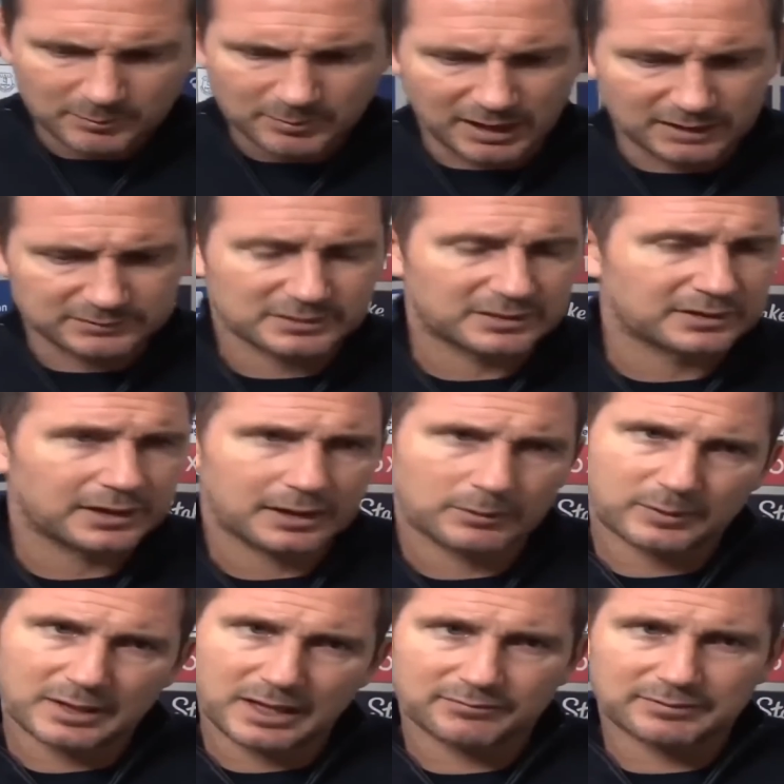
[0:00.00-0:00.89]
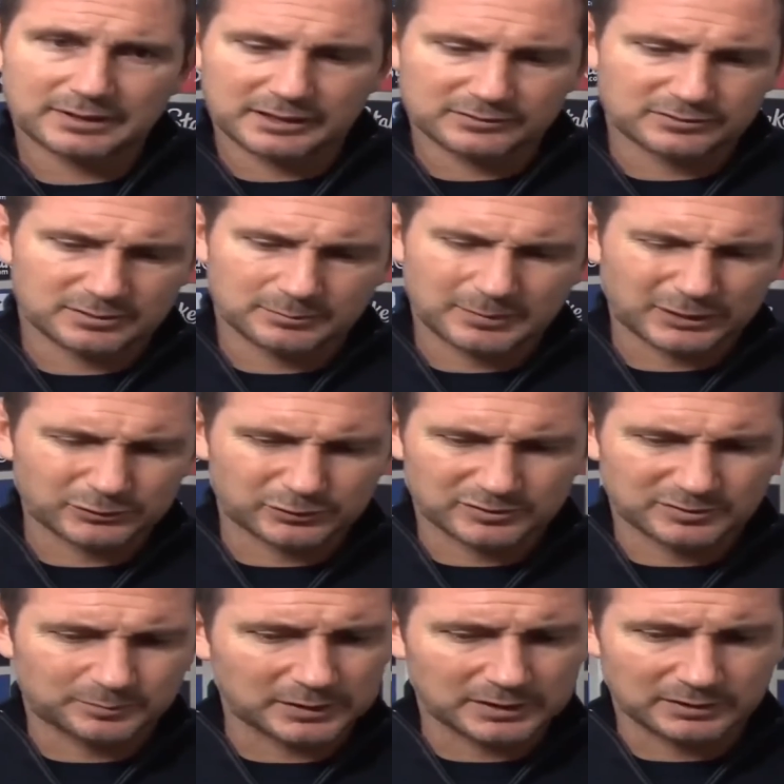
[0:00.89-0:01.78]
But other than that, we haven't had so
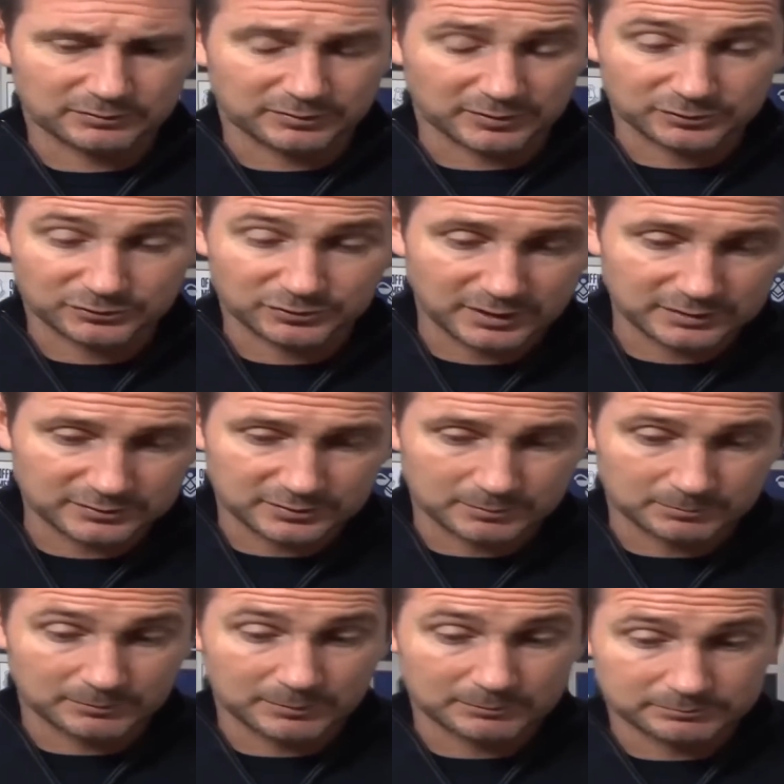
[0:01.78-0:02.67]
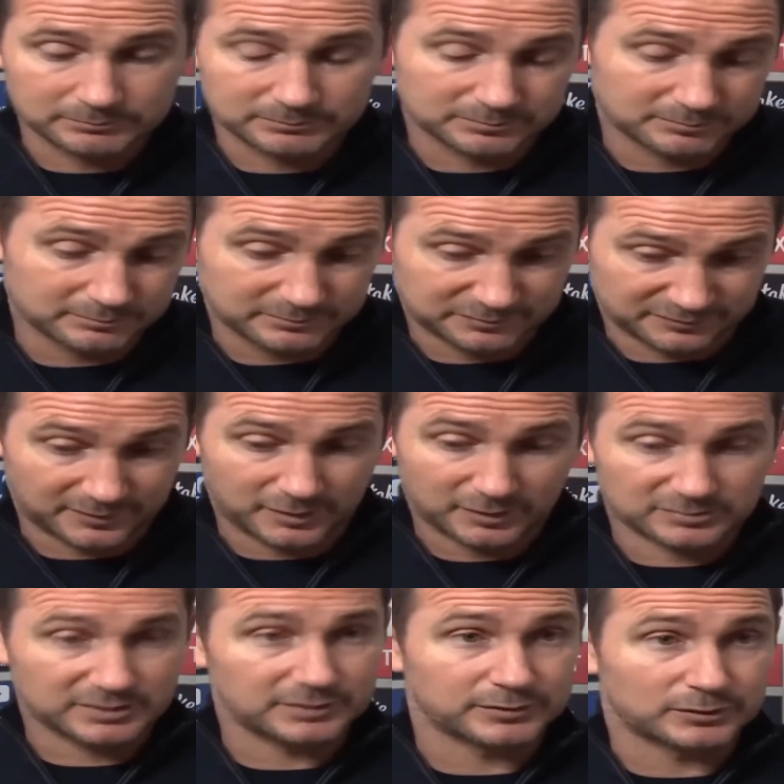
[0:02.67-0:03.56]
much. It's been a frustration,
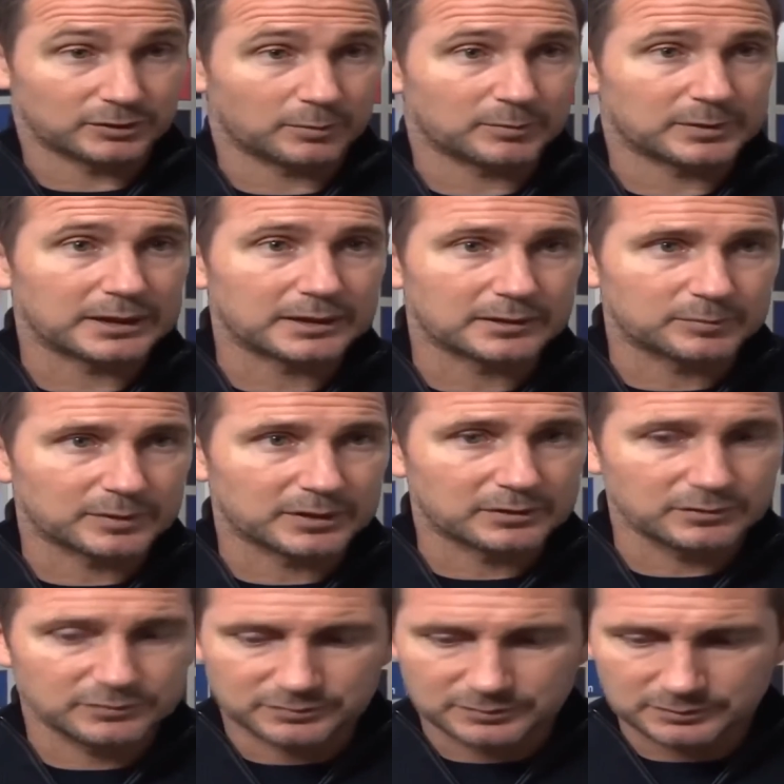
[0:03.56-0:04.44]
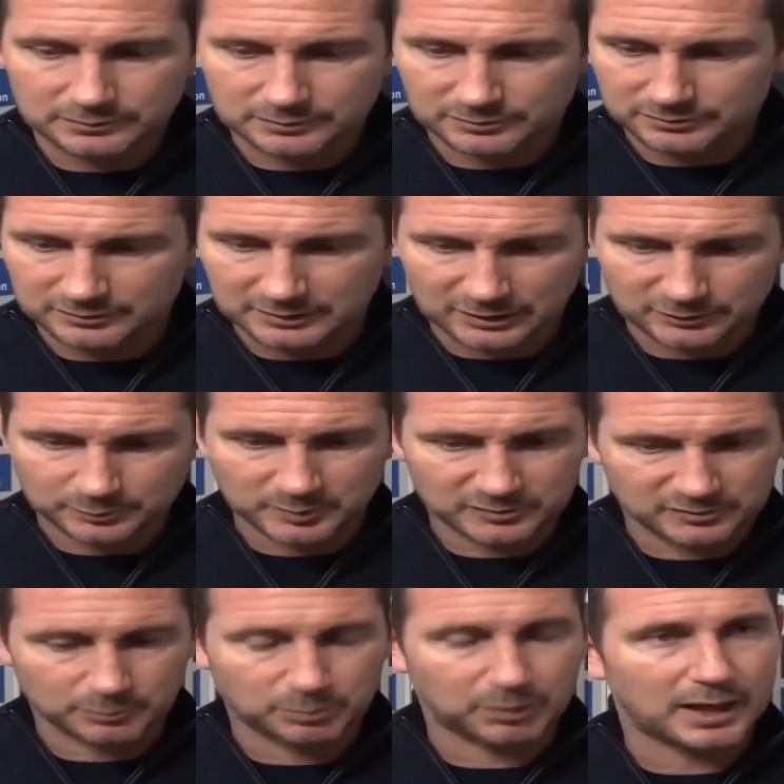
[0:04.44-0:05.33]
firstly, for Dominic, because he's just
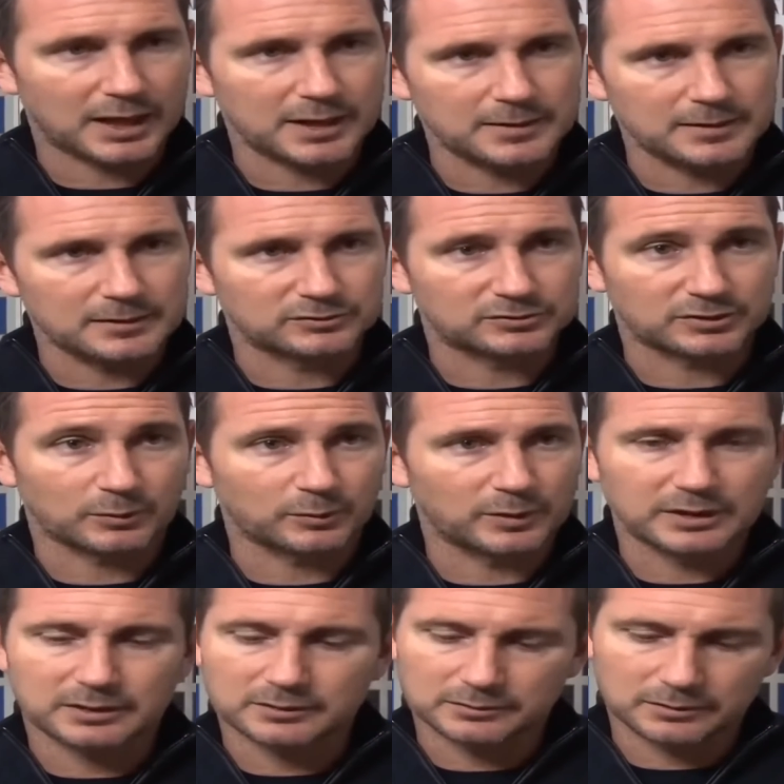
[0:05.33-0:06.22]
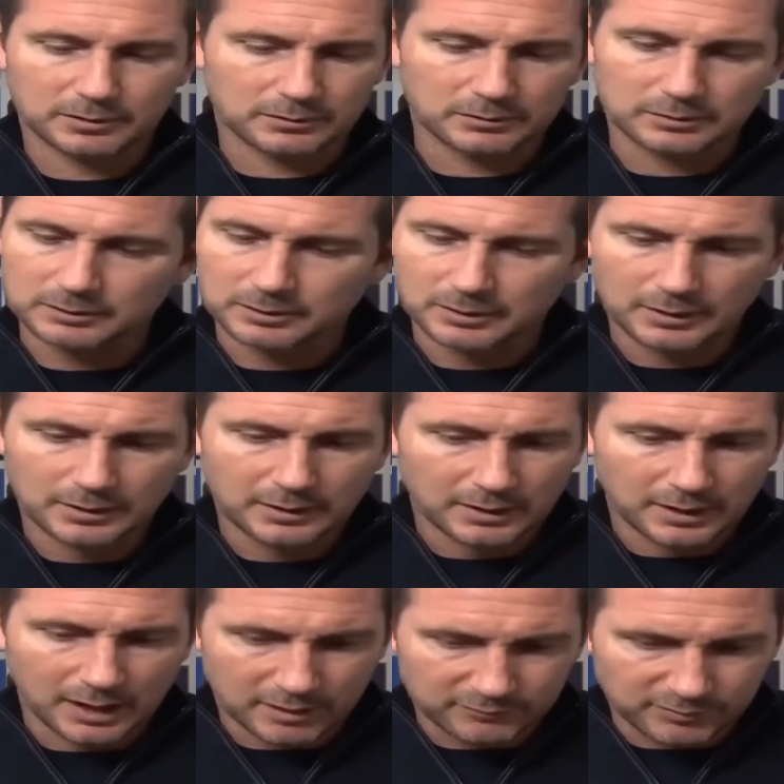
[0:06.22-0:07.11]
desperate to play and show what he can do. And
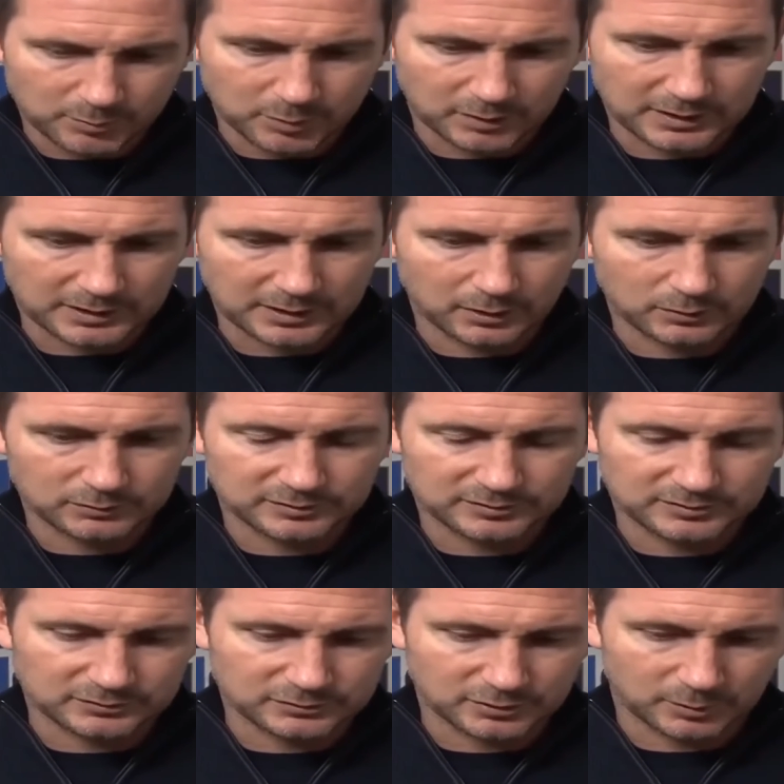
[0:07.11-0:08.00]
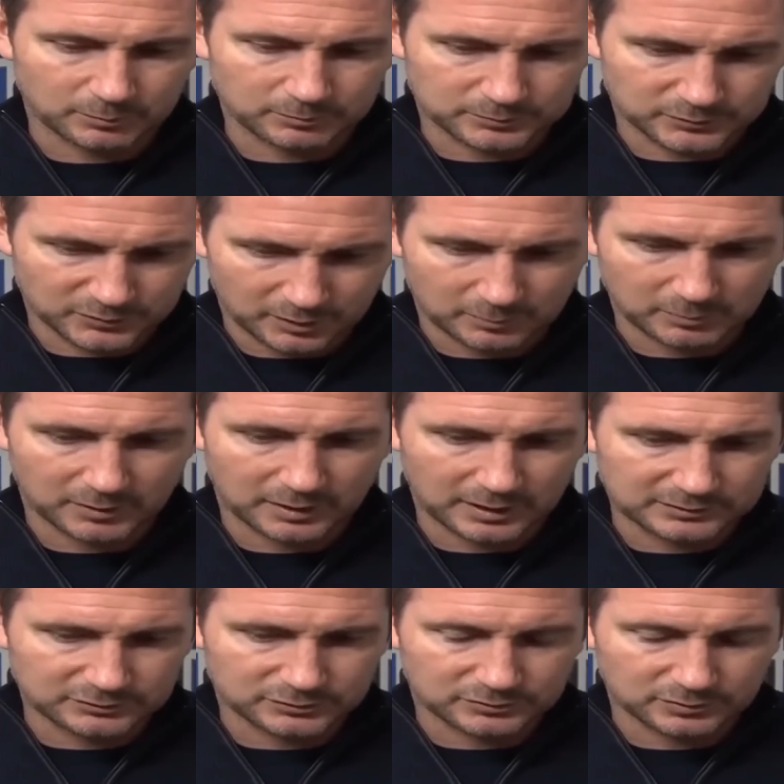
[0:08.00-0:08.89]
everybody knows he's a top
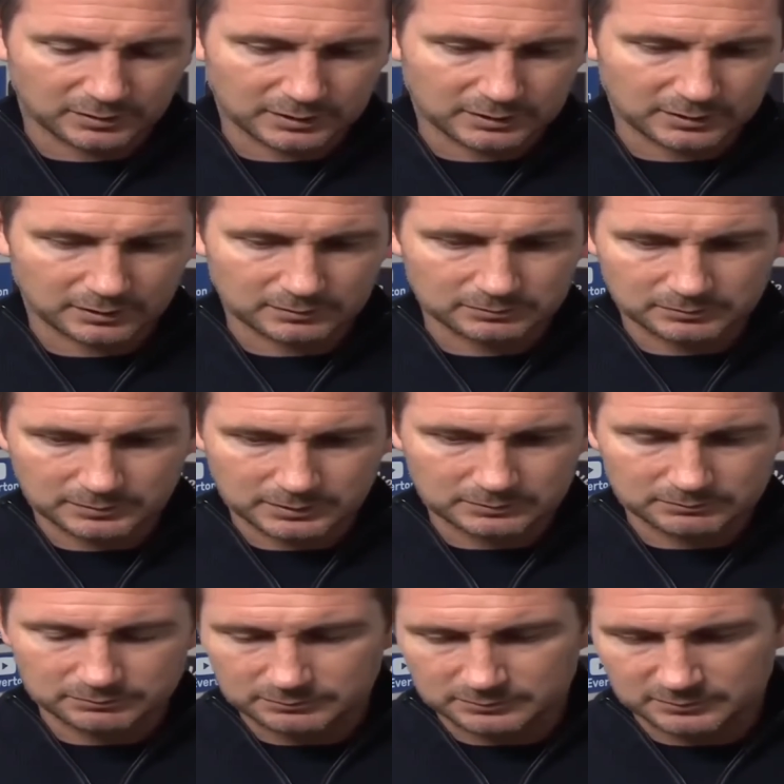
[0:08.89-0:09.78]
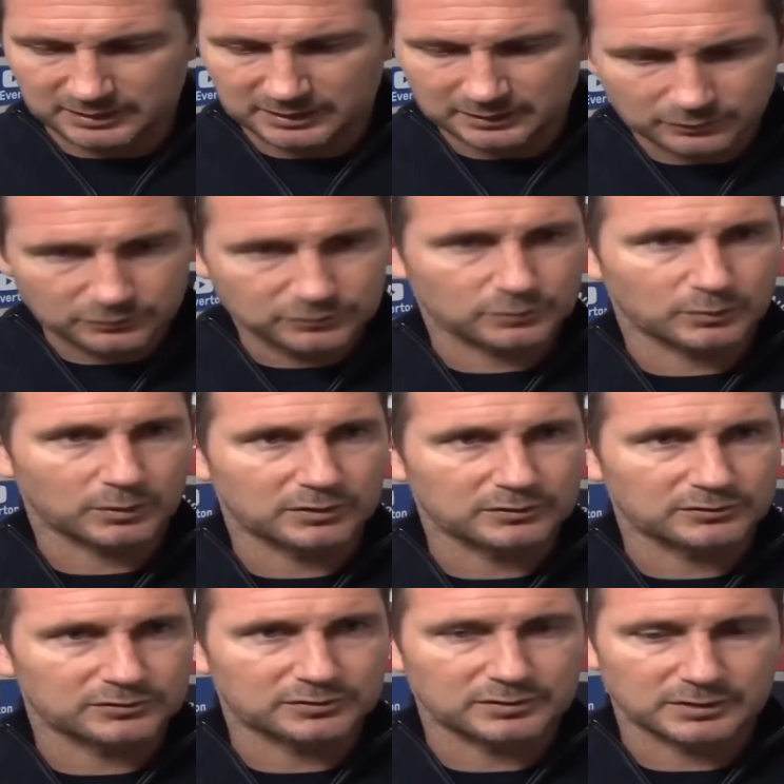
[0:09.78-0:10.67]
line striker in England
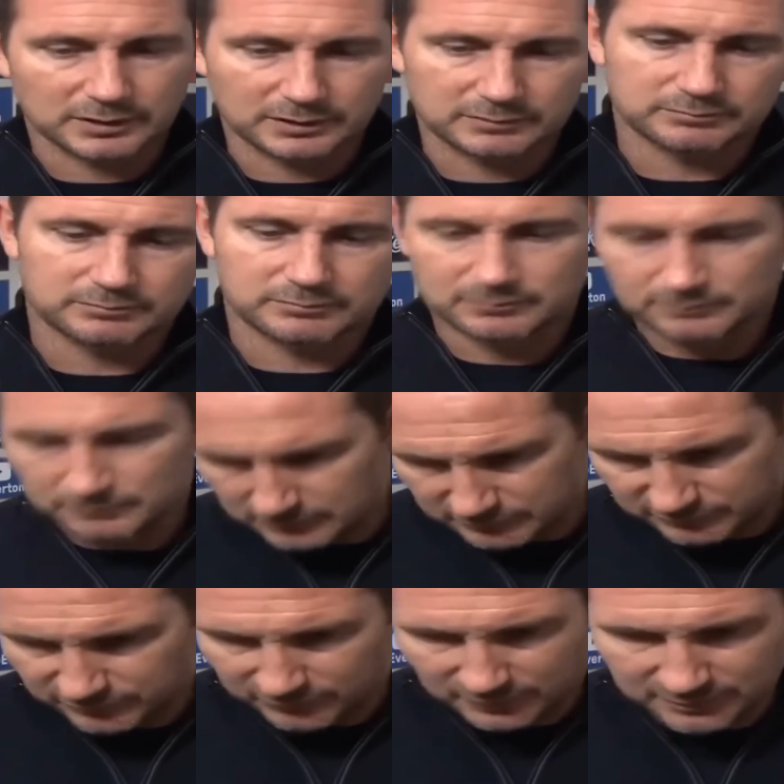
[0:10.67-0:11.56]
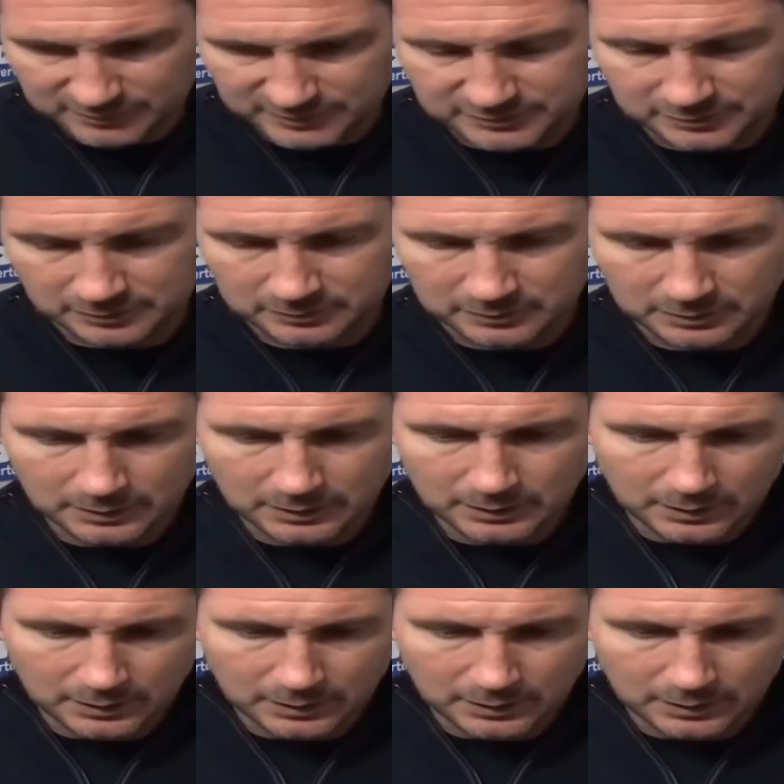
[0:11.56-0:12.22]
squads, for Everton.